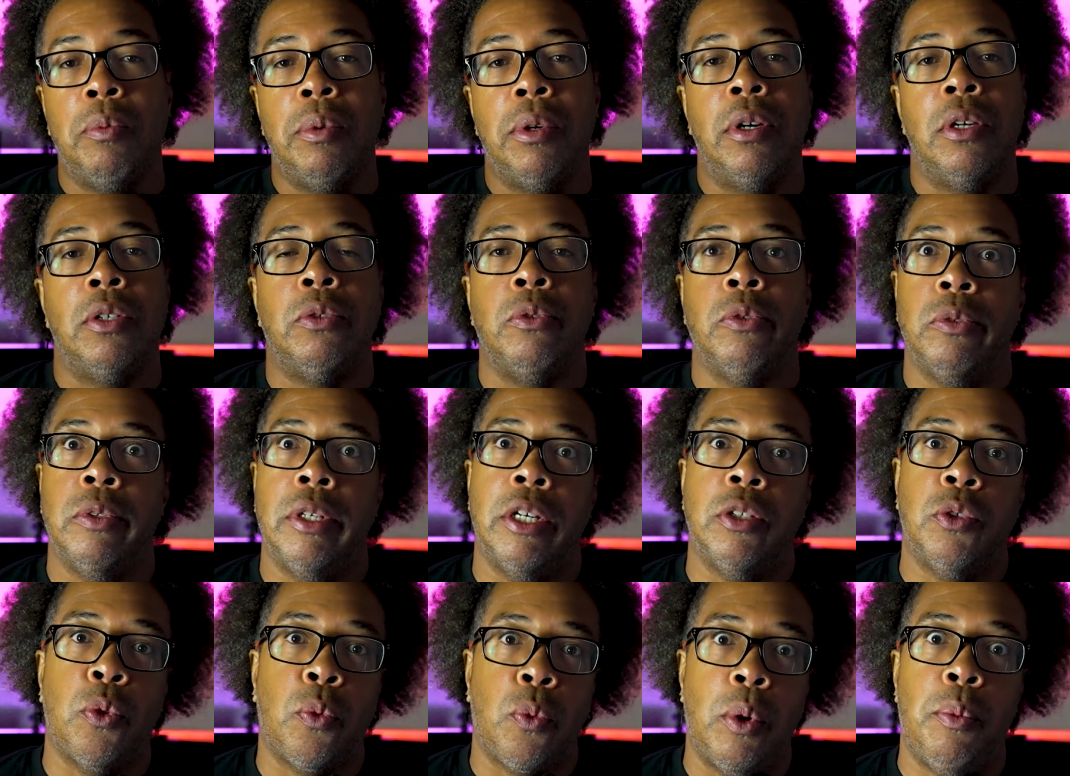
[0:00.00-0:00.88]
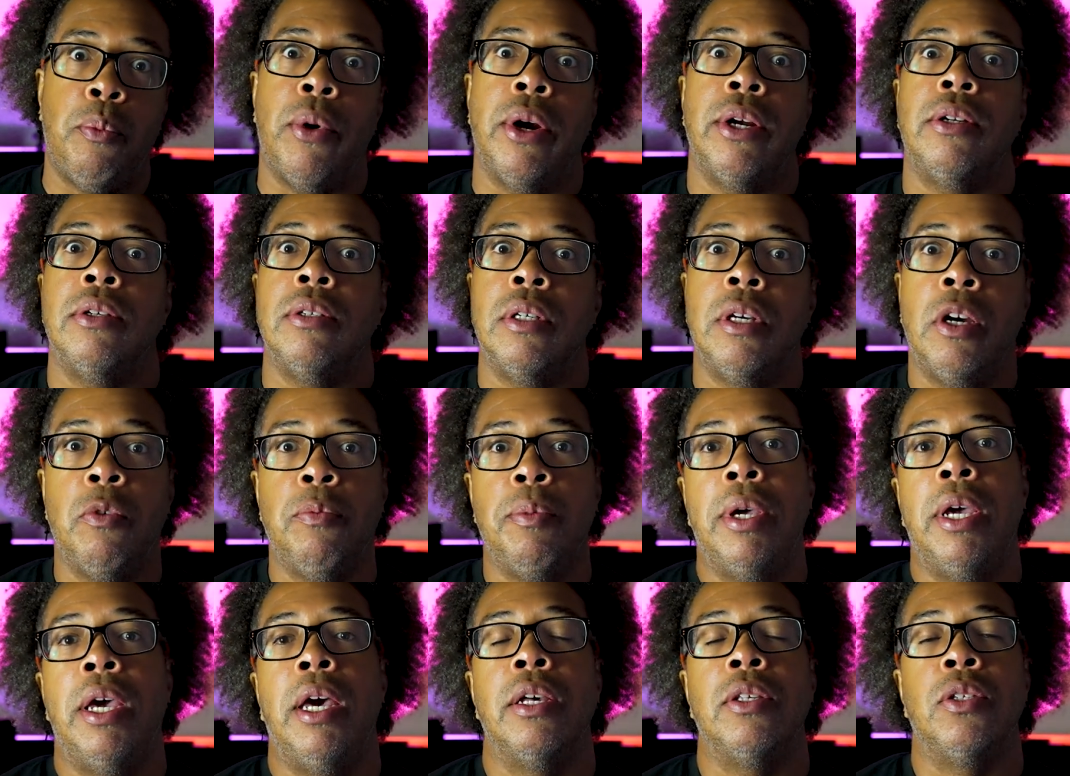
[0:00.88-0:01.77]
because you know you got your three branches of
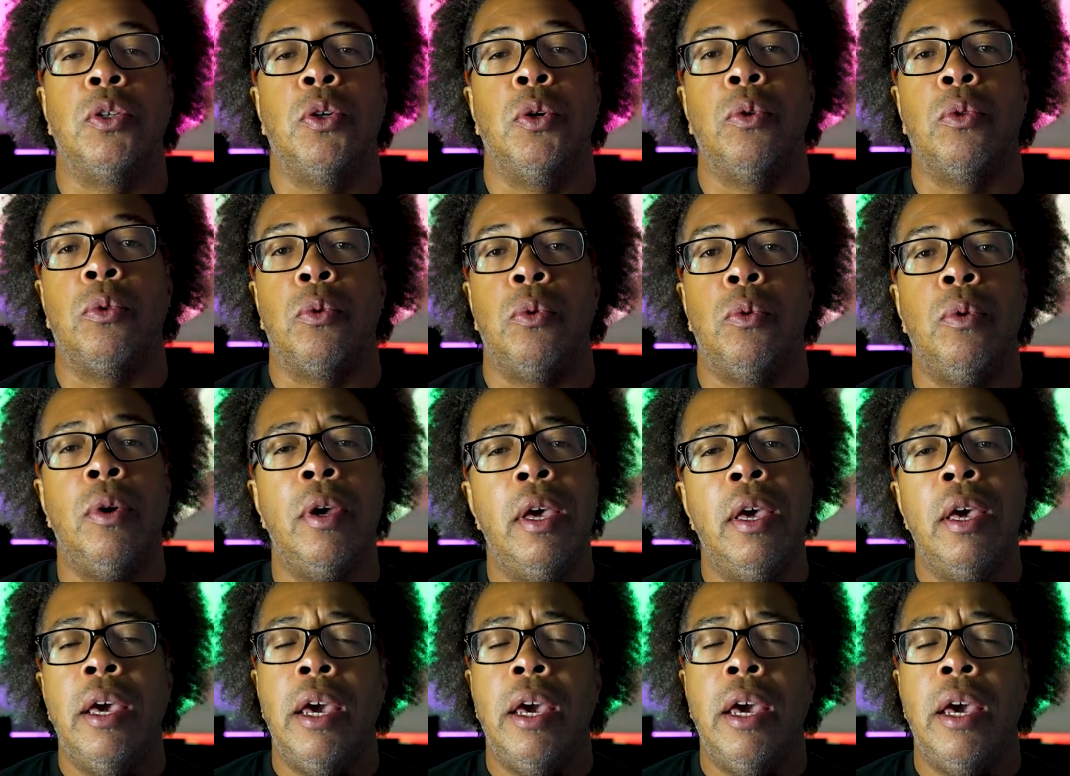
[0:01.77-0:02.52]
government has to go through,